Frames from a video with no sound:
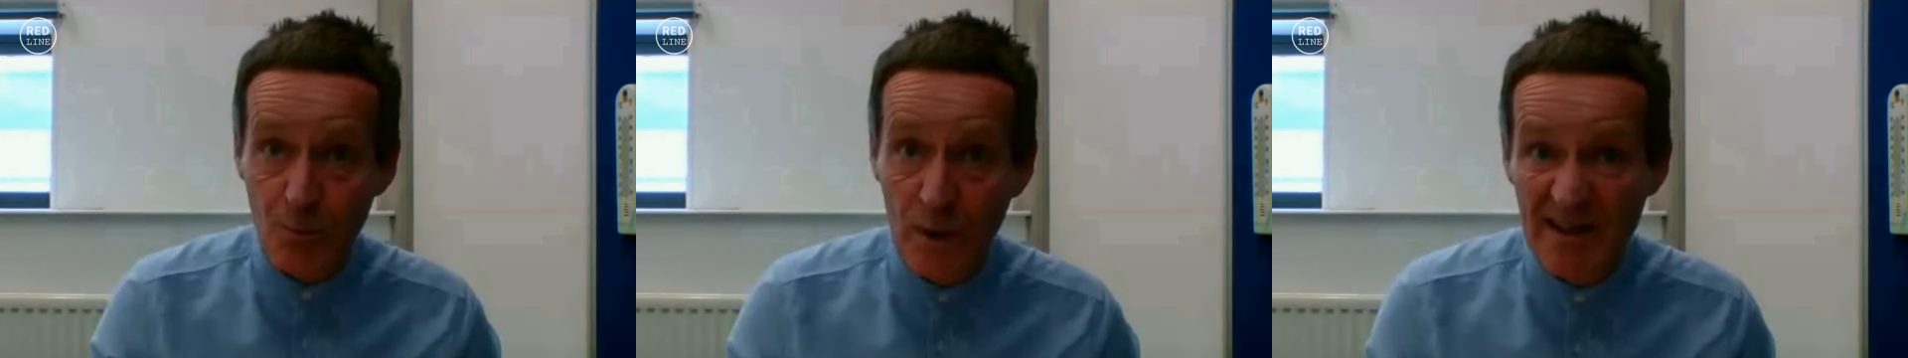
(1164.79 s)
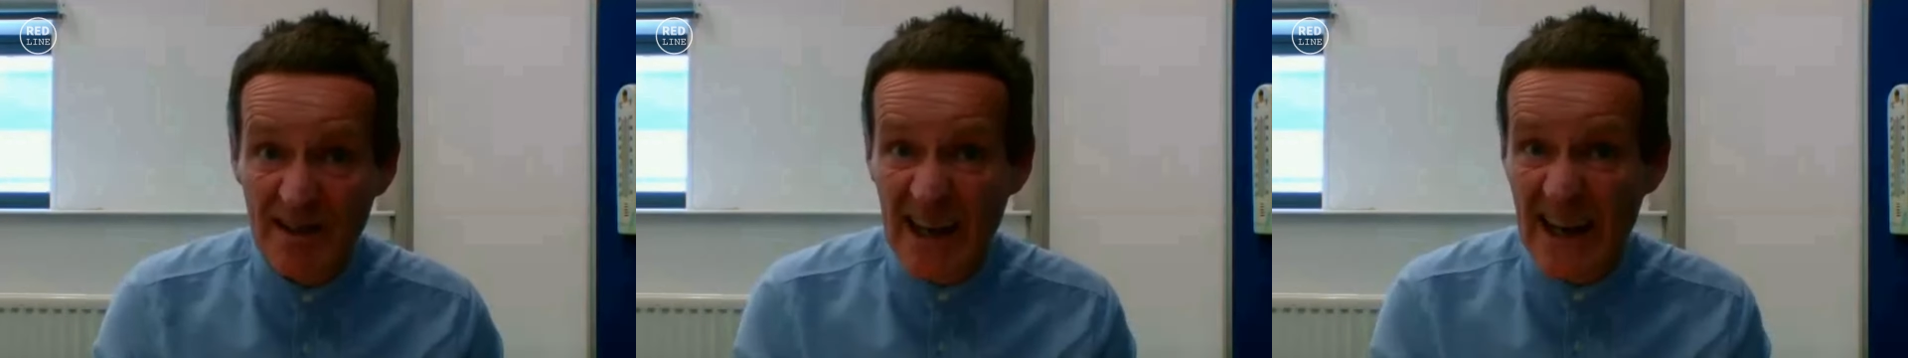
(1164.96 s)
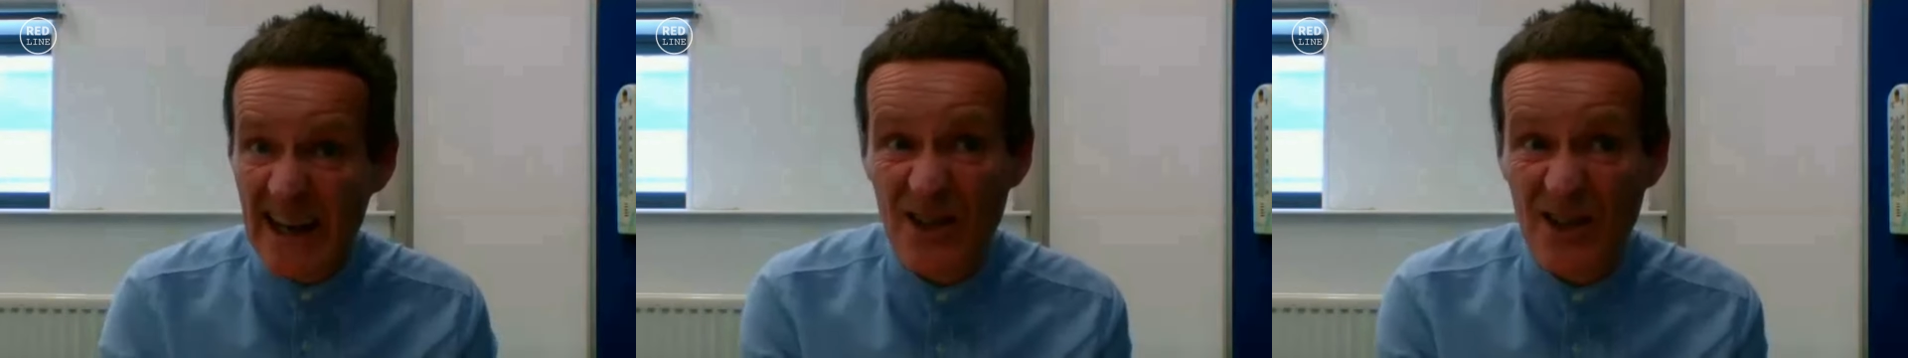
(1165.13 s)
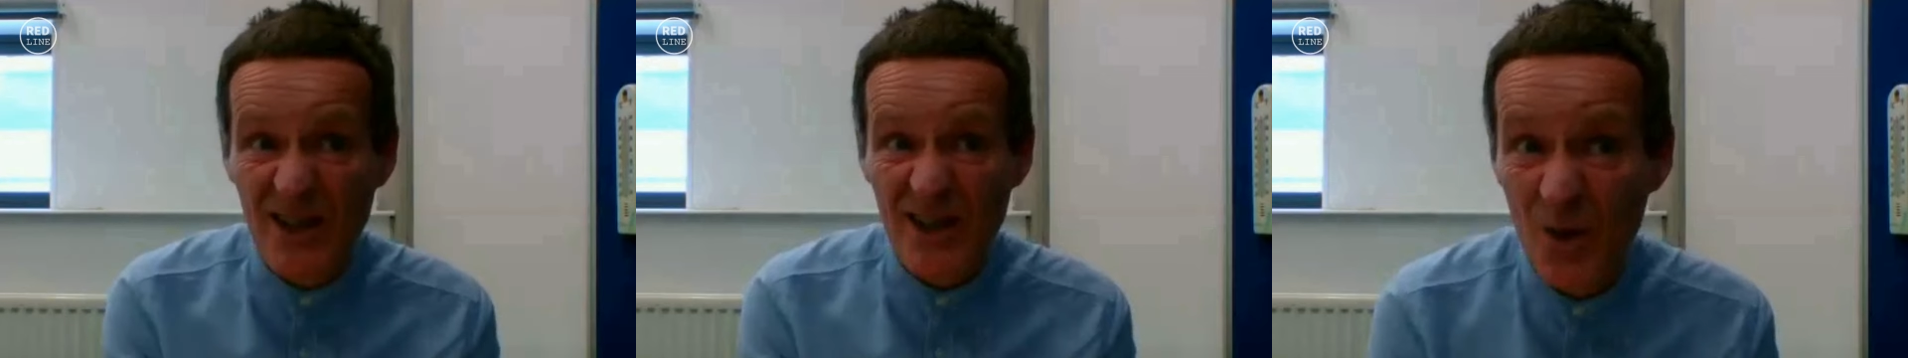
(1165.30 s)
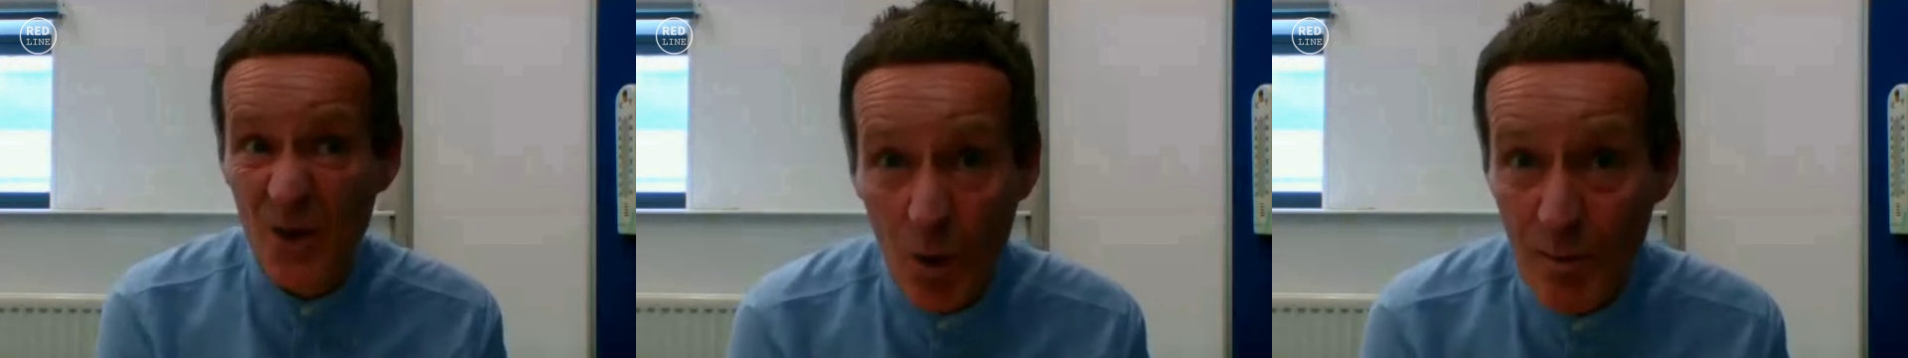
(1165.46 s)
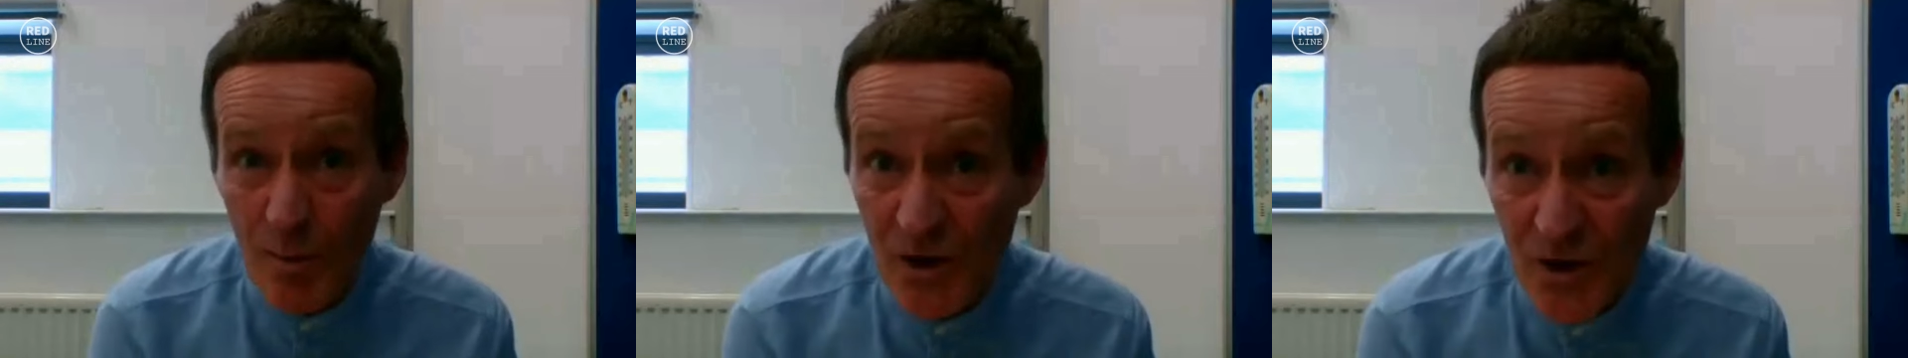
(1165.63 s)
And one day,
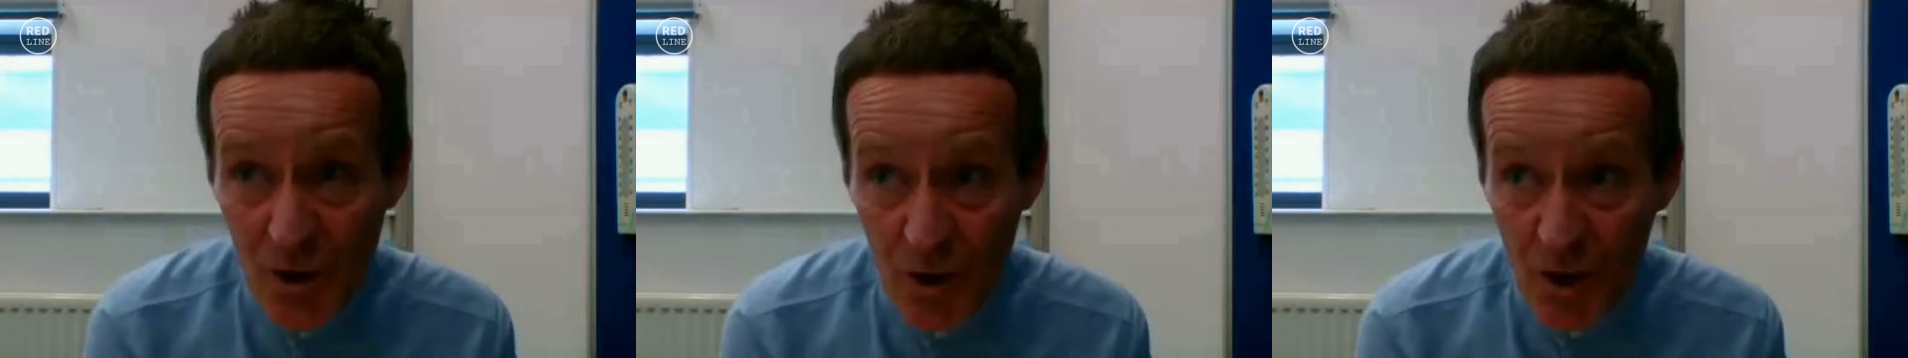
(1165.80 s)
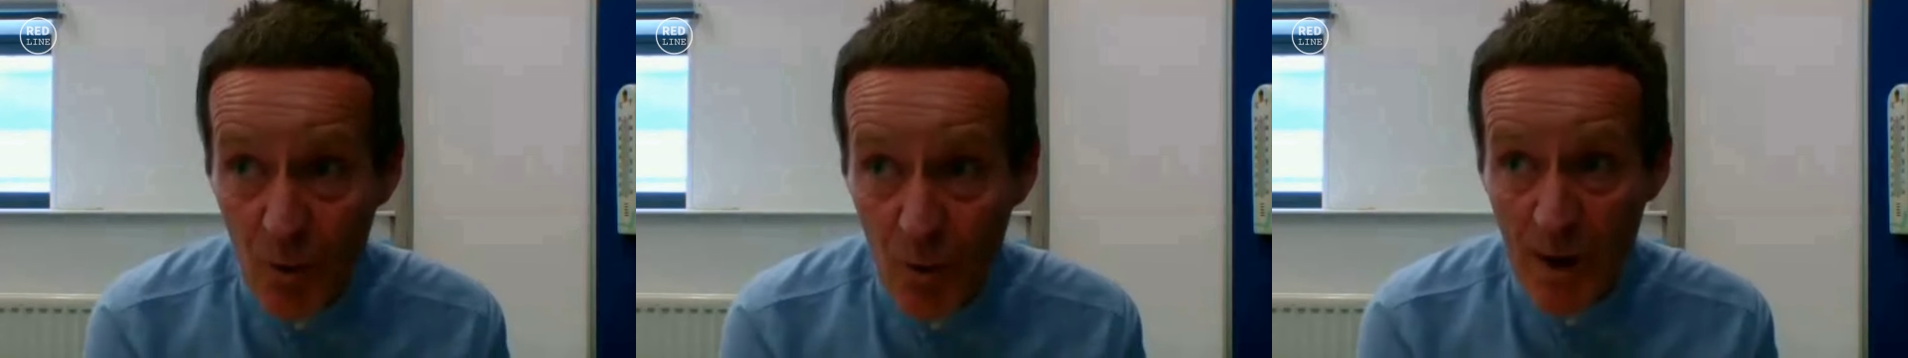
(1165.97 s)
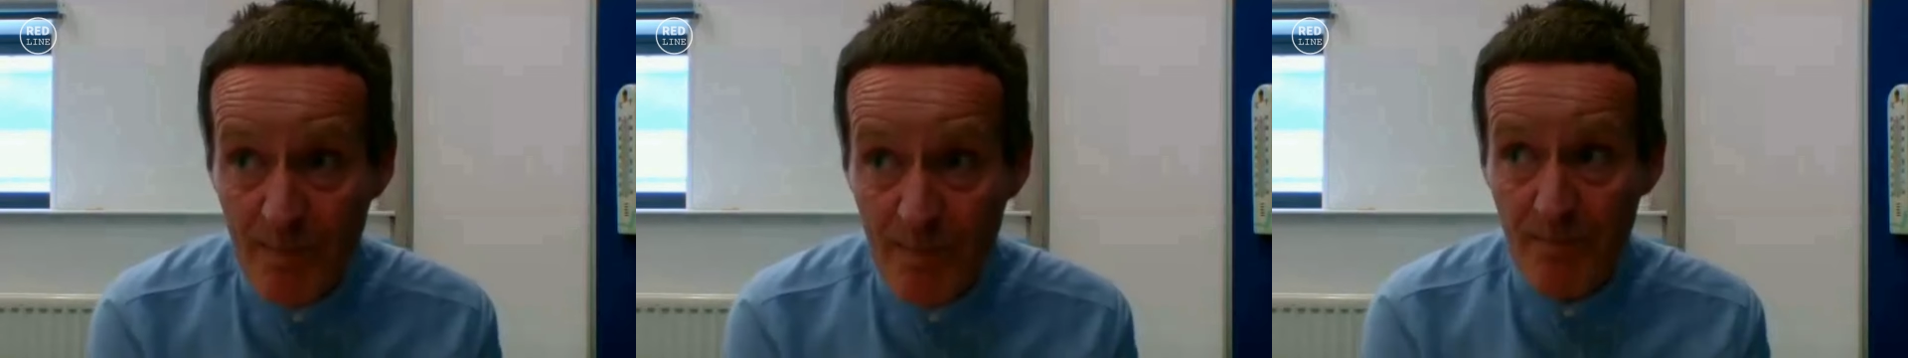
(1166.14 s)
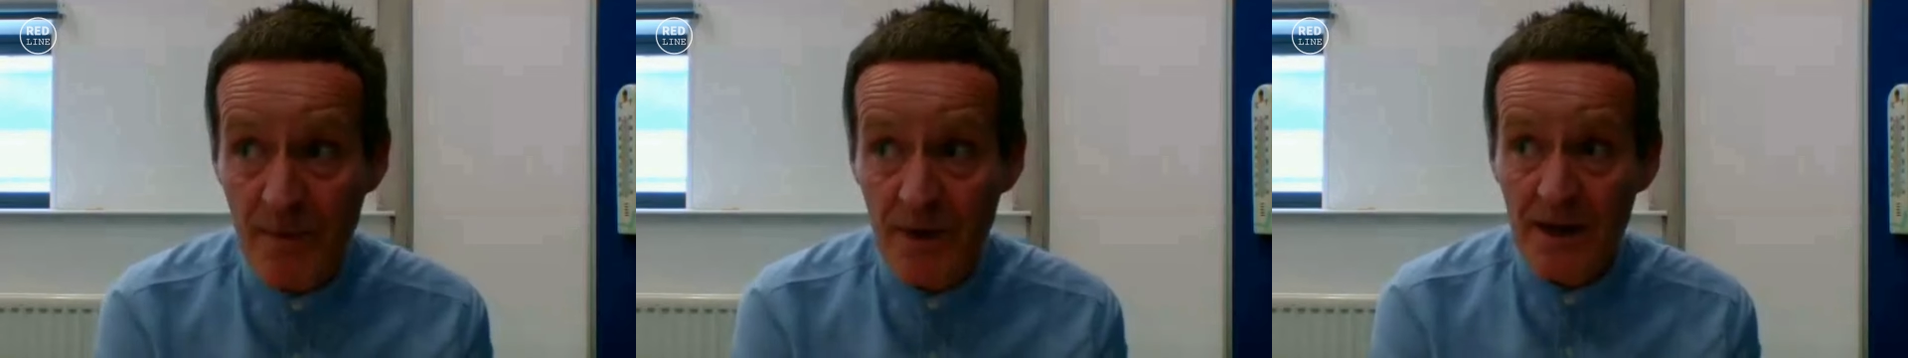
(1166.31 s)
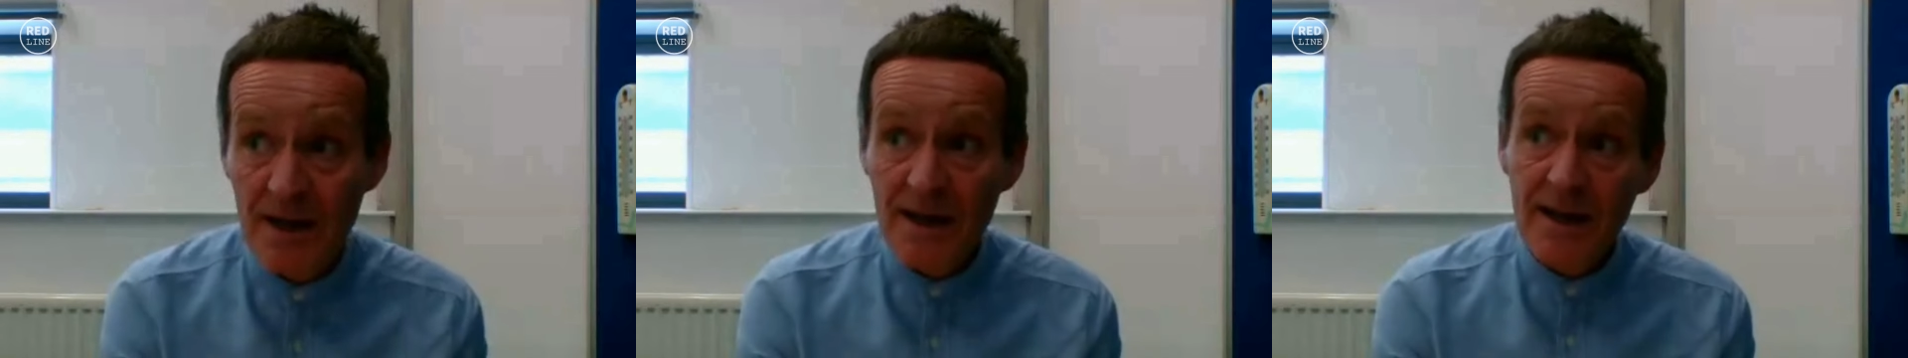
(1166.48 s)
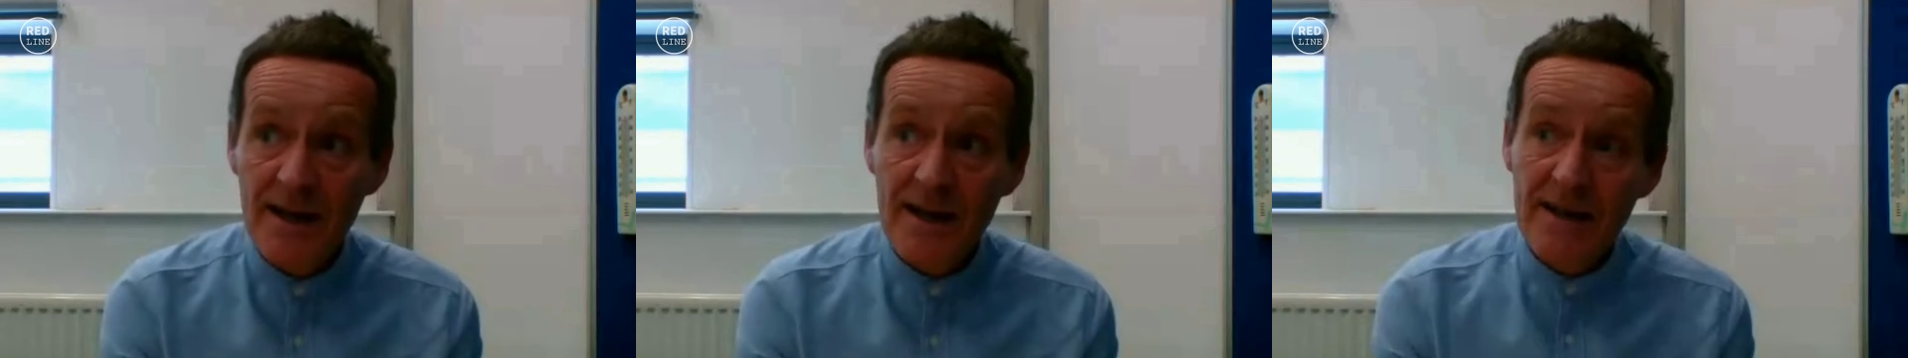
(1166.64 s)
just almost on a
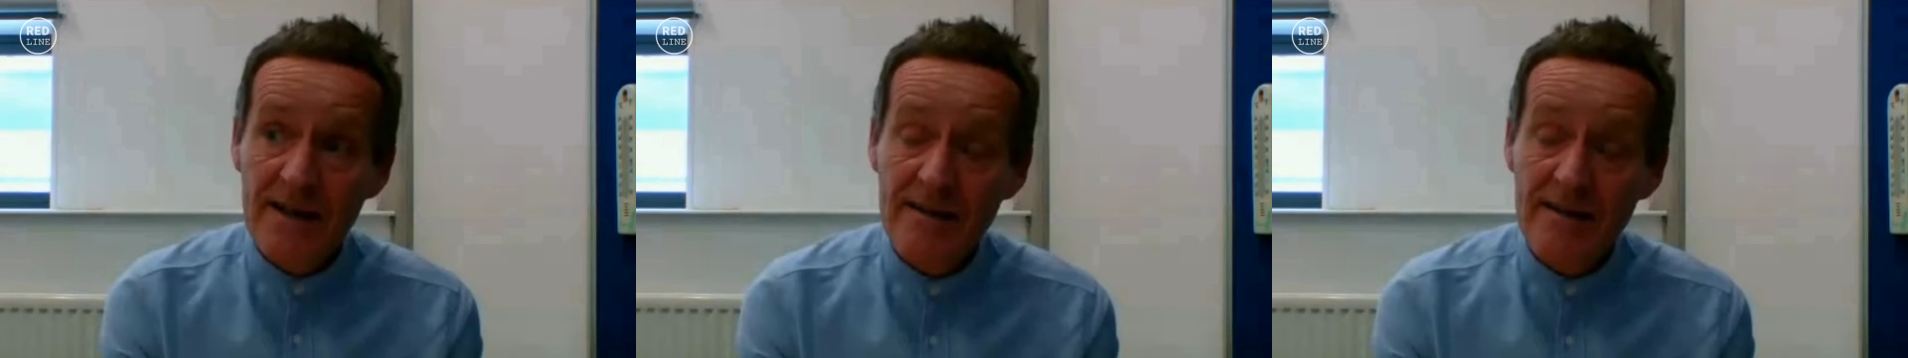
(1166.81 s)
whim,